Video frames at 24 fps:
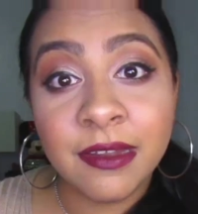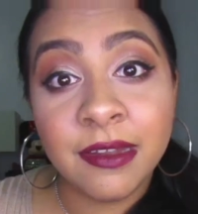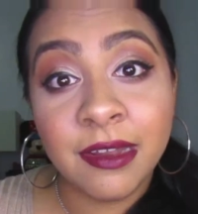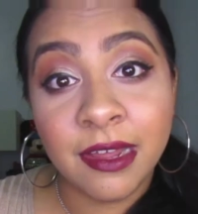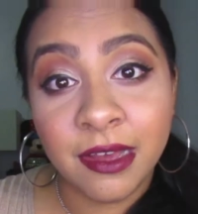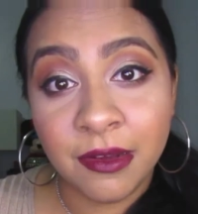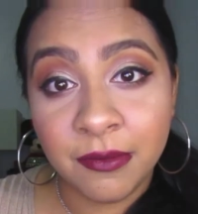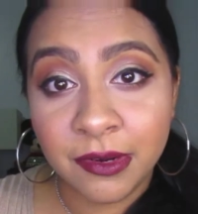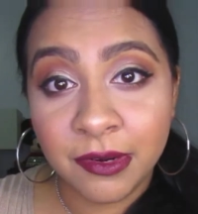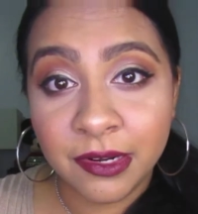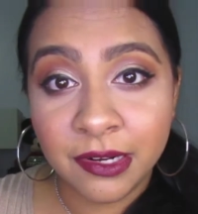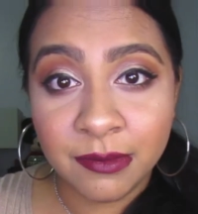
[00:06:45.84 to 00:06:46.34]

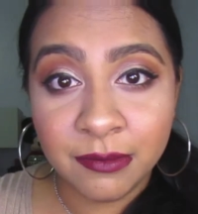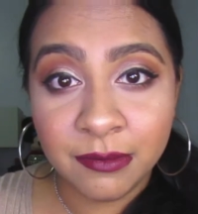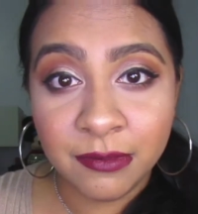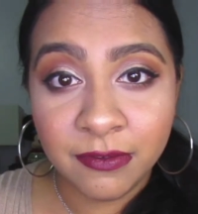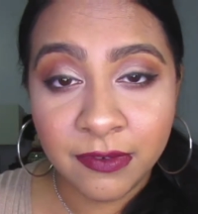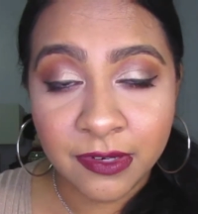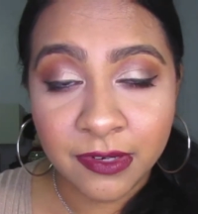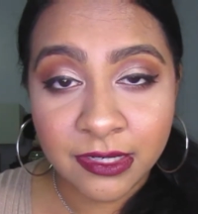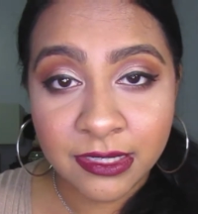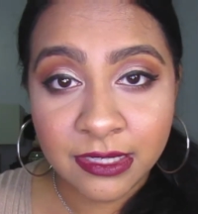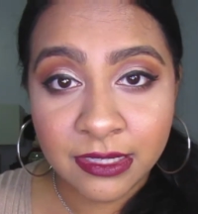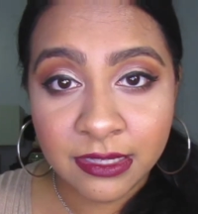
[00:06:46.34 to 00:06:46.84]
Now we're gonna
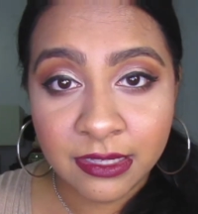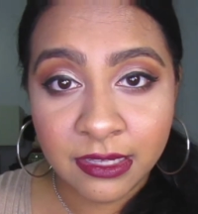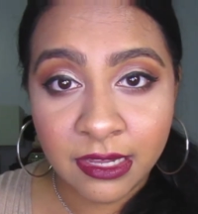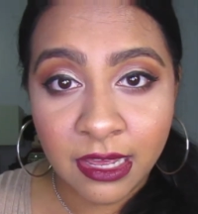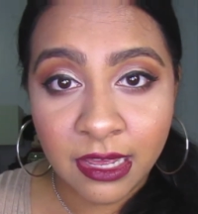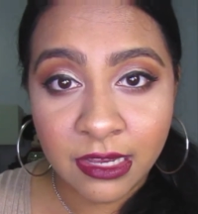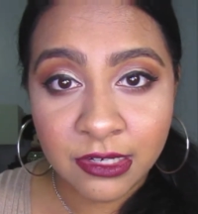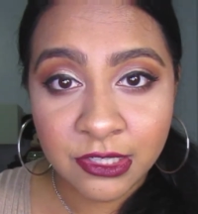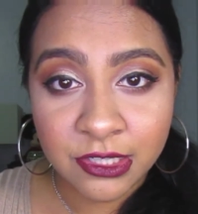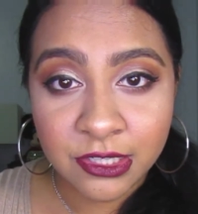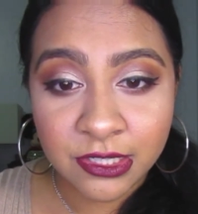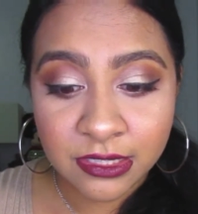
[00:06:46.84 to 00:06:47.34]
move on to the
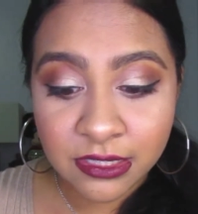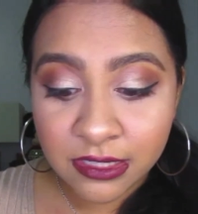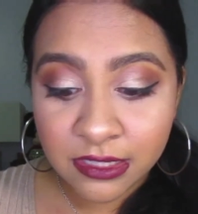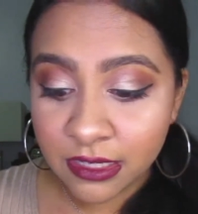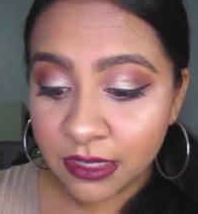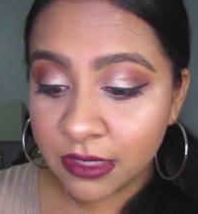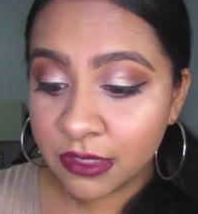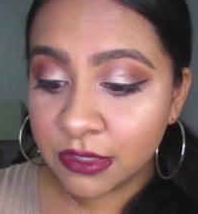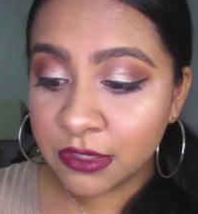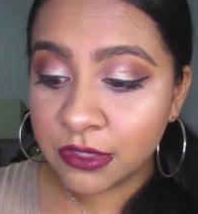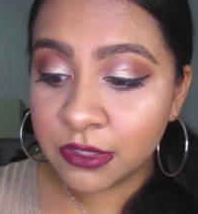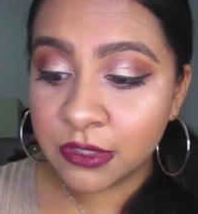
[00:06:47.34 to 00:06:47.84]

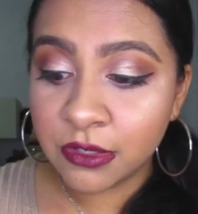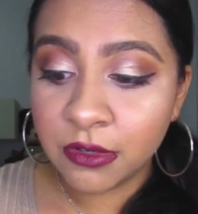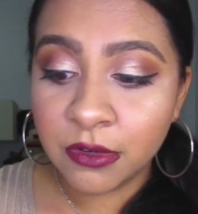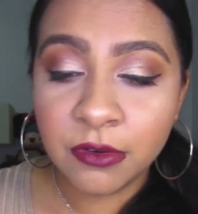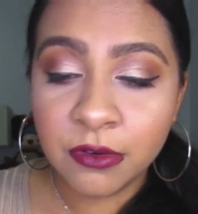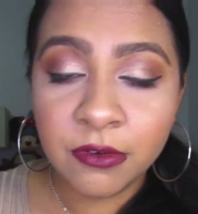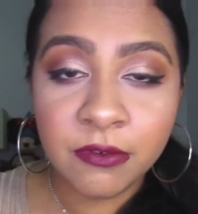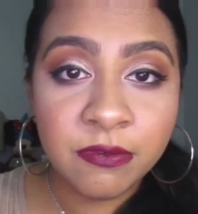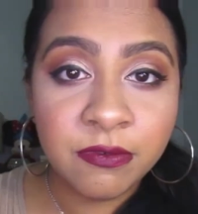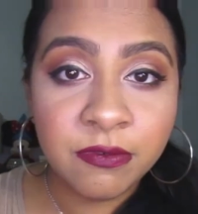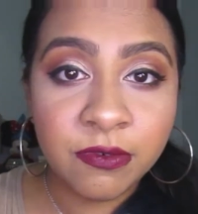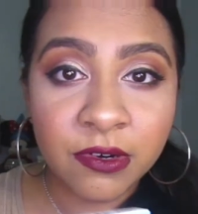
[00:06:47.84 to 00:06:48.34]
lashes.
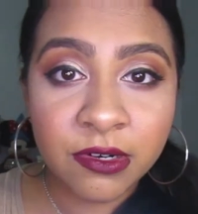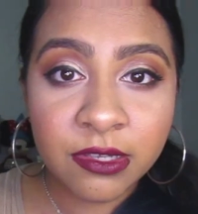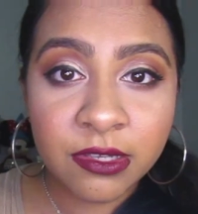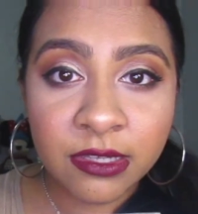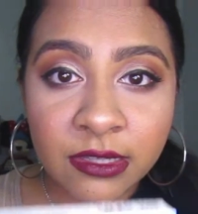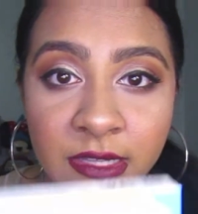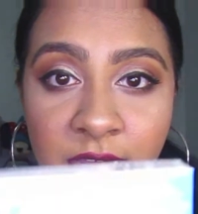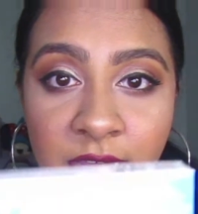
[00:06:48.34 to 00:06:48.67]
So for the